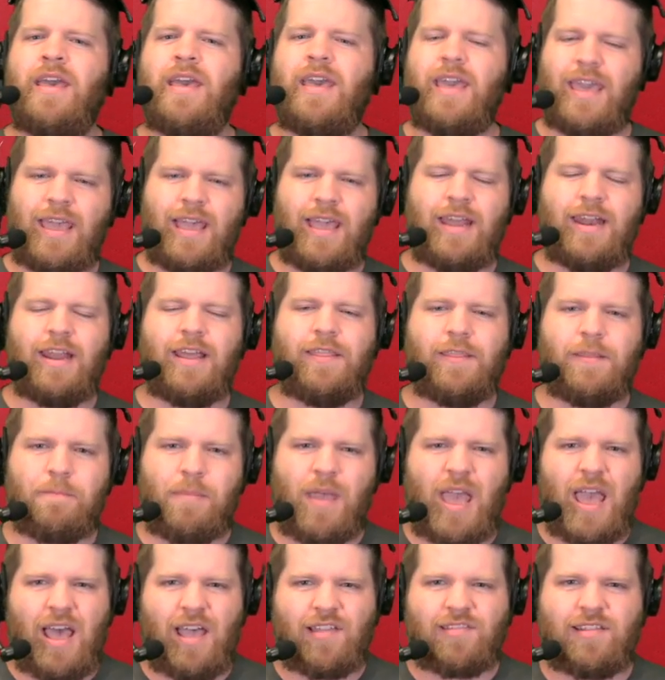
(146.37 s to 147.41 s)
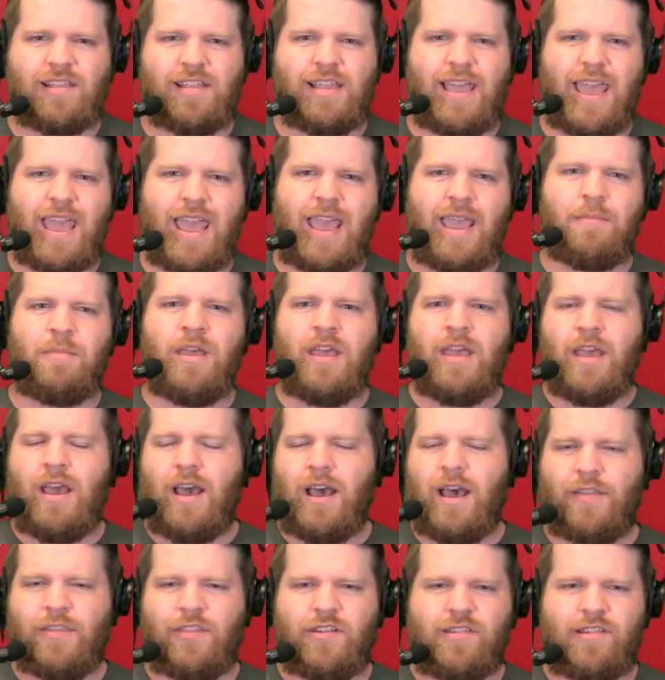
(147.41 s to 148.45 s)
in the passing game.
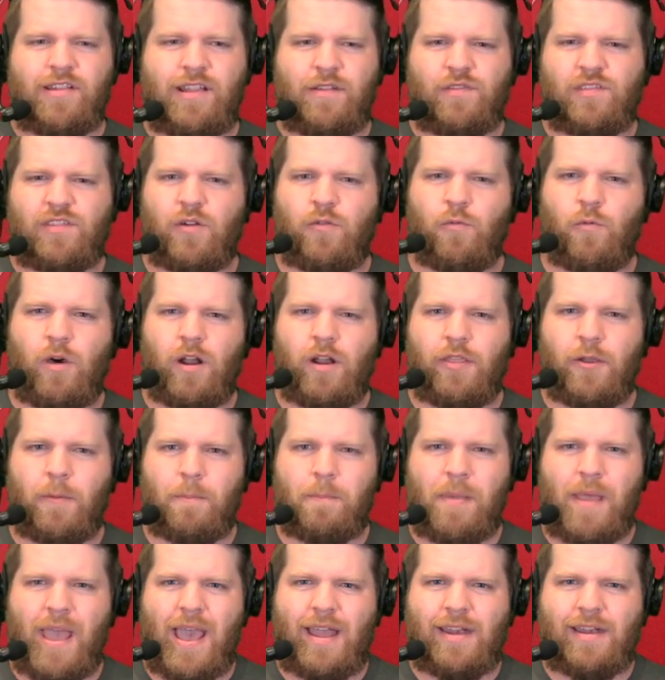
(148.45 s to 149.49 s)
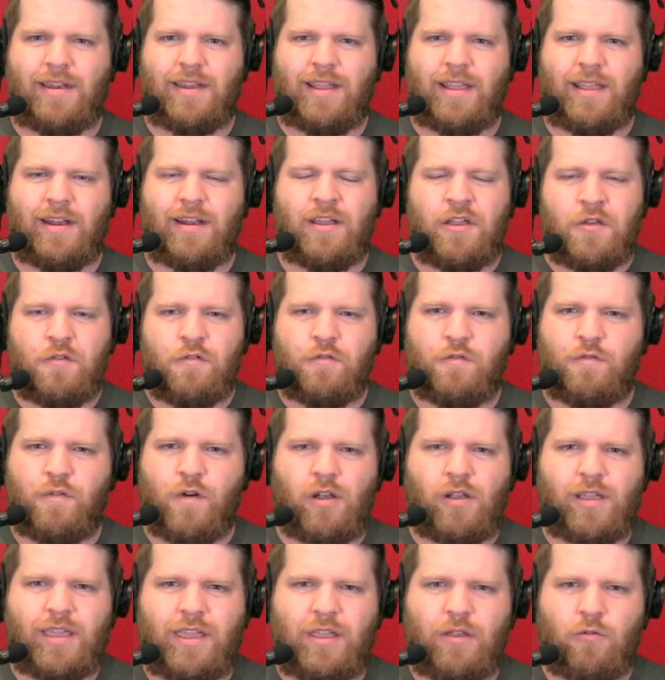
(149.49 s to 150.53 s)
The Chiefs did one of their patented
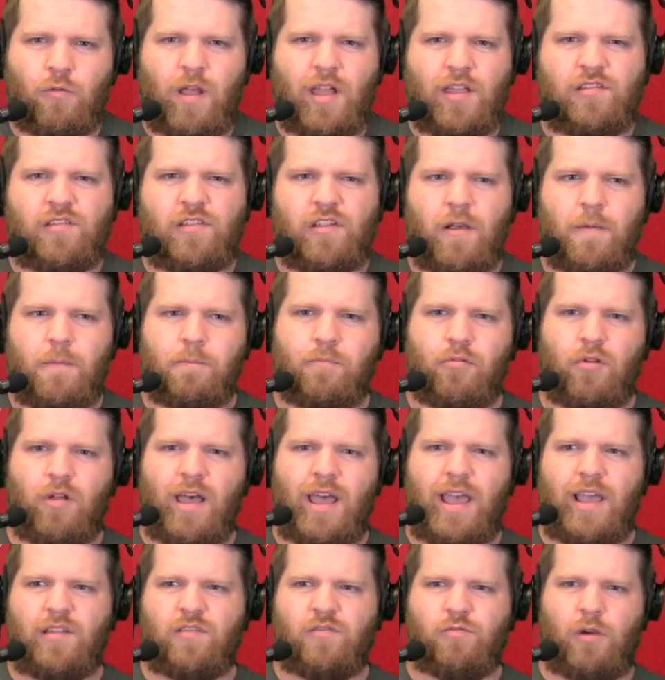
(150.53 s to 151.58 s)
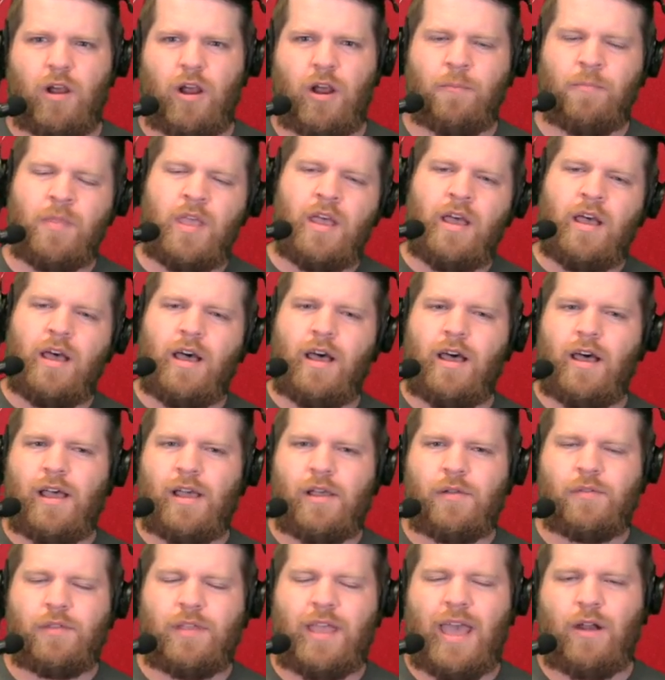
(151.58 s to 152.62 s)
funky red zone plays where
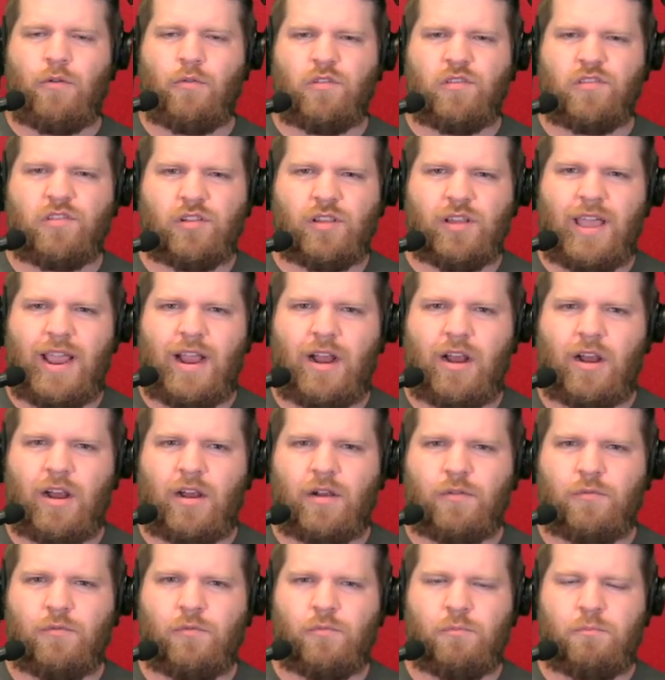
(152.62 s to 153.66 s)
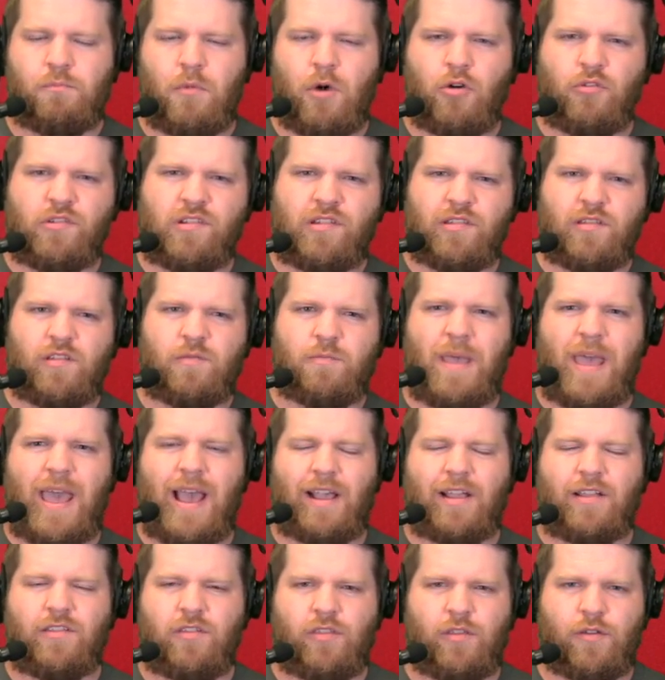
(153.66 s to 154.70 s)
Edwards-Helaire motions
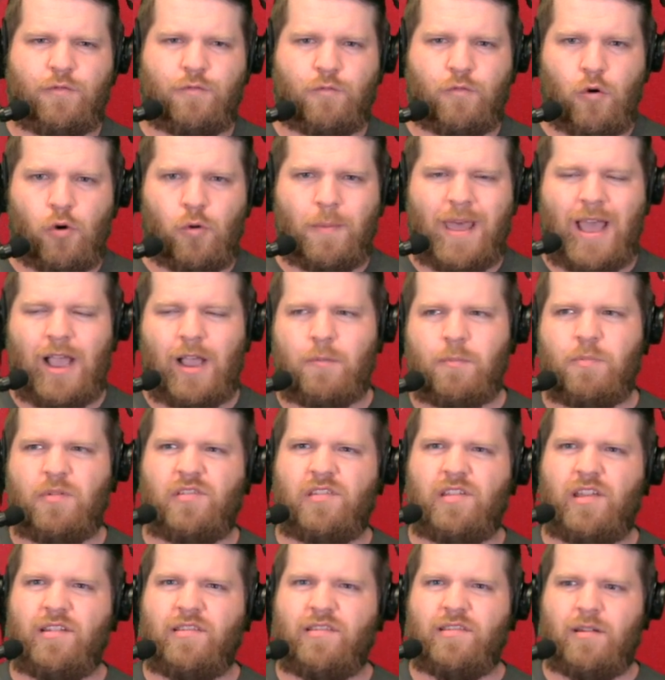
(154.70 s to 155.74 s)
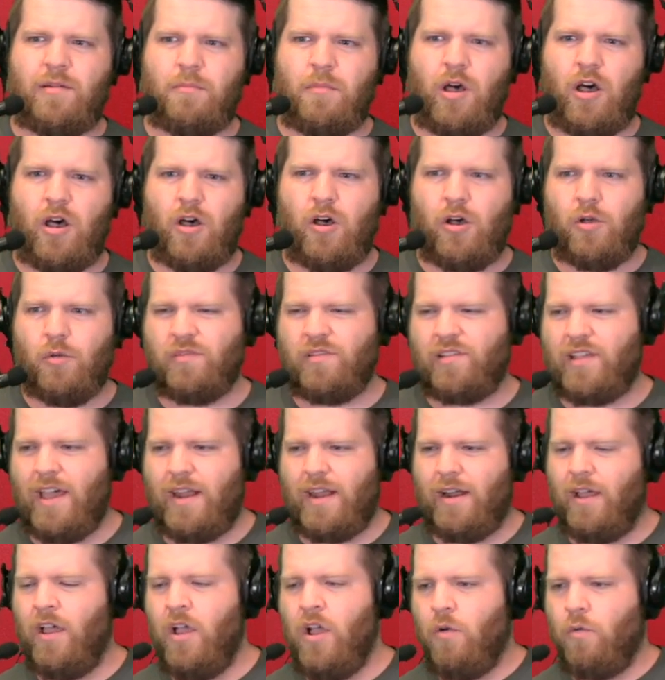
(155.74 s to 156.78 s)
back to the fullback position. Mahomes
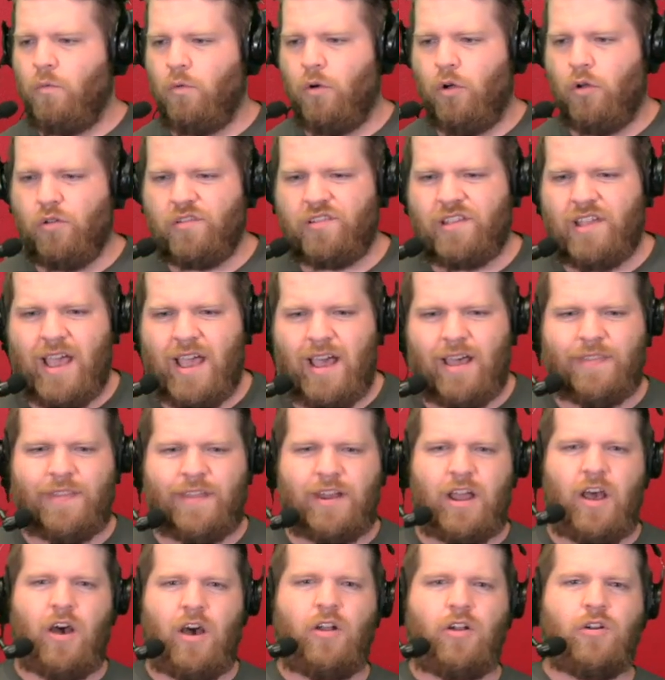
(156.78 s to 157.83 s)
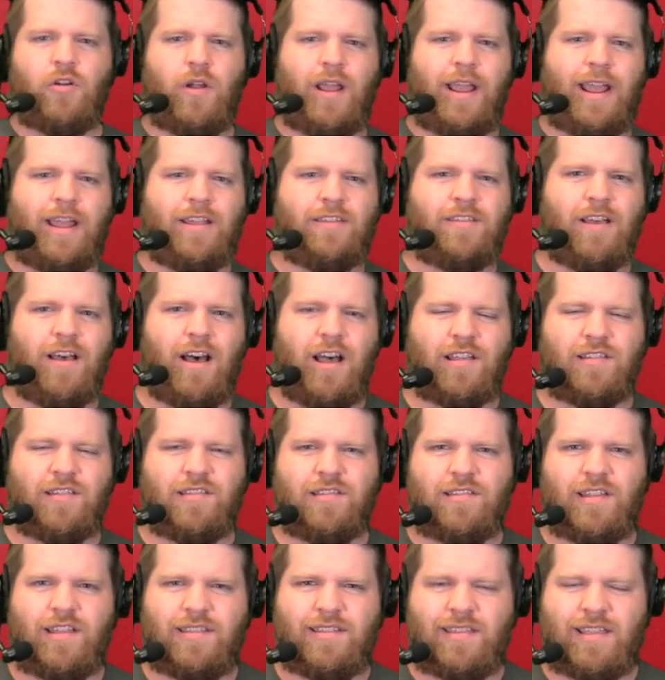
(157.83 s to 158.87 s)
kind of rolls out and then underhand
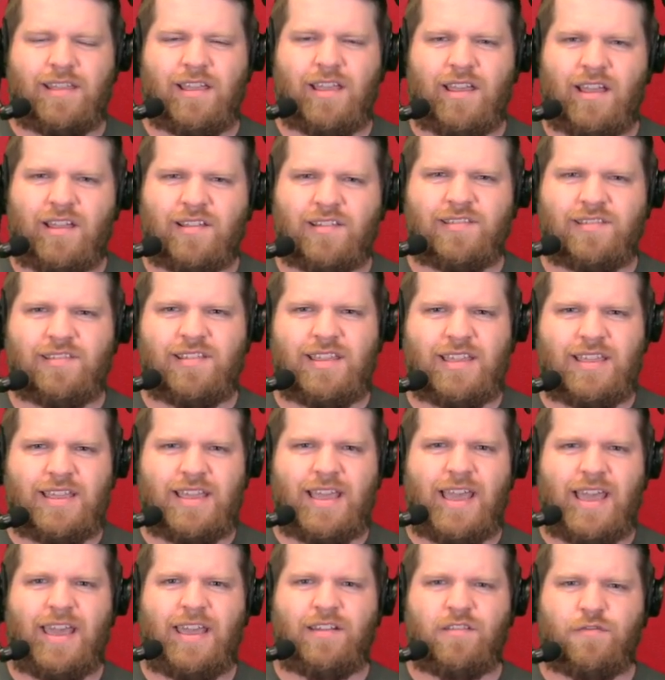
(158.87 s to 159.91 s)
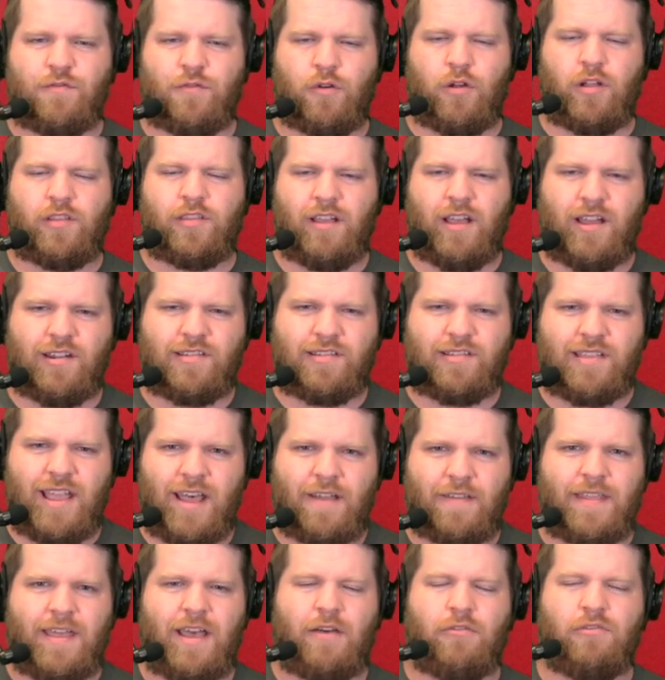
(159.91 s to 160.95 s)
tosses it to CEH for a
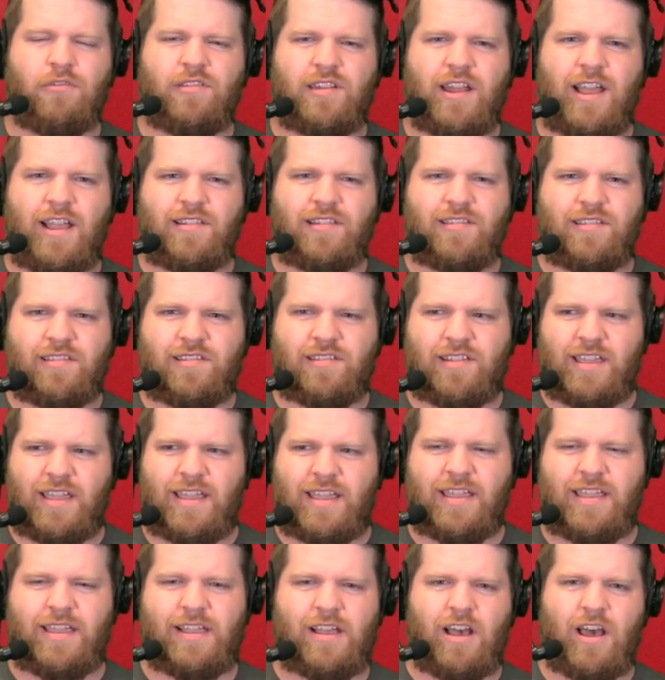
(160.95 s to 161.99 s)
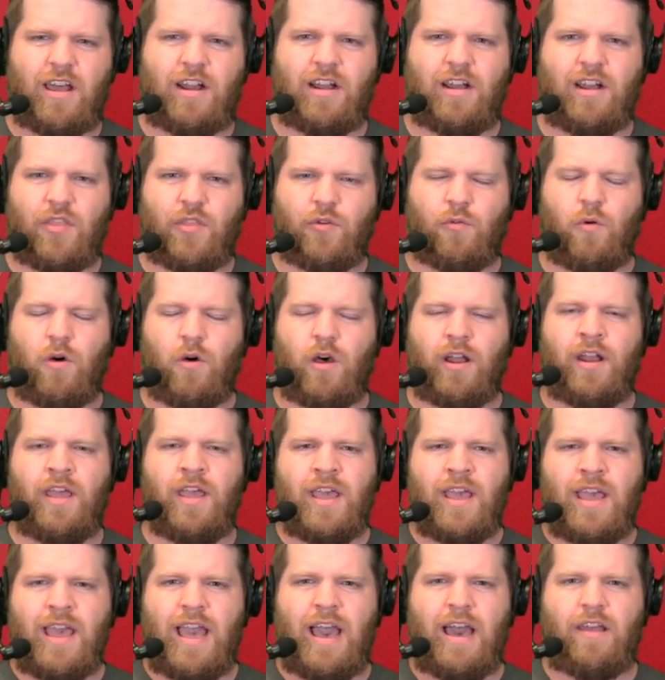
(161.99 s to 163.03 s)
touchdown. That was nice to see. He caught another one
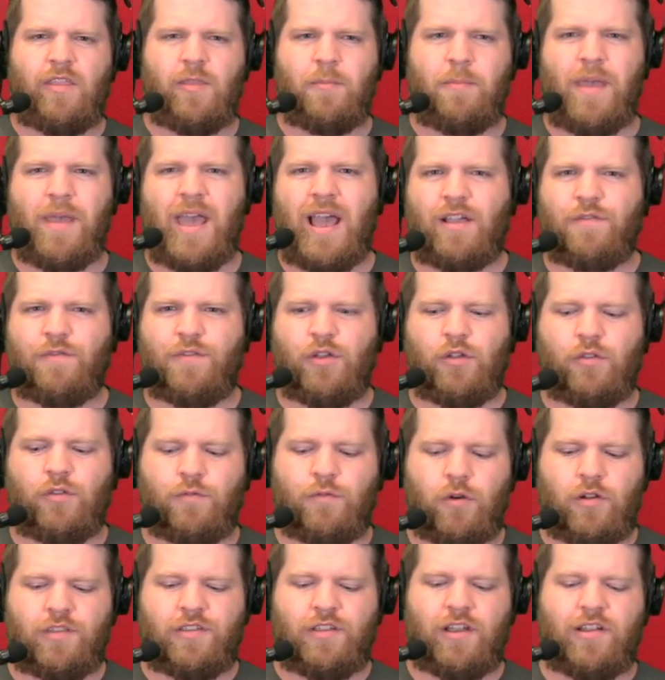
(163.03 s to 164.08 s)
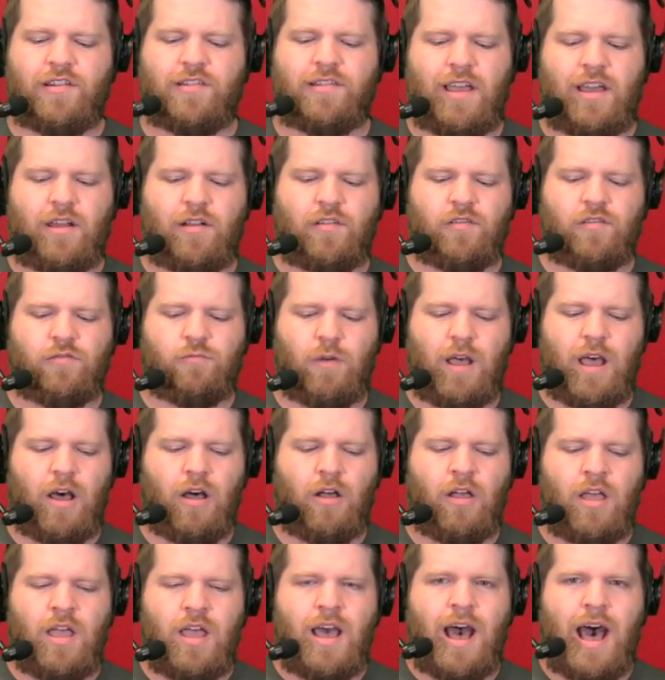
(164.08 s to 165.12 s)
out of the backfield for a touchdown as
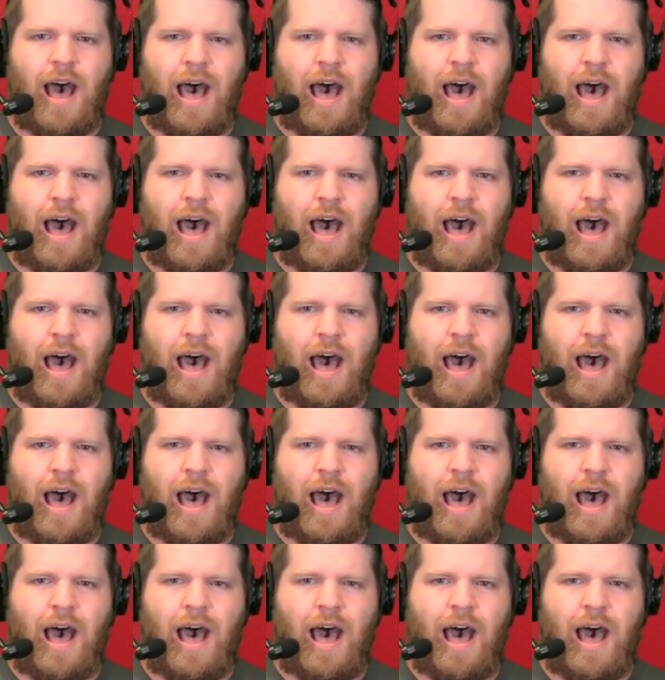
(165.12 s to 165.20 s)
well.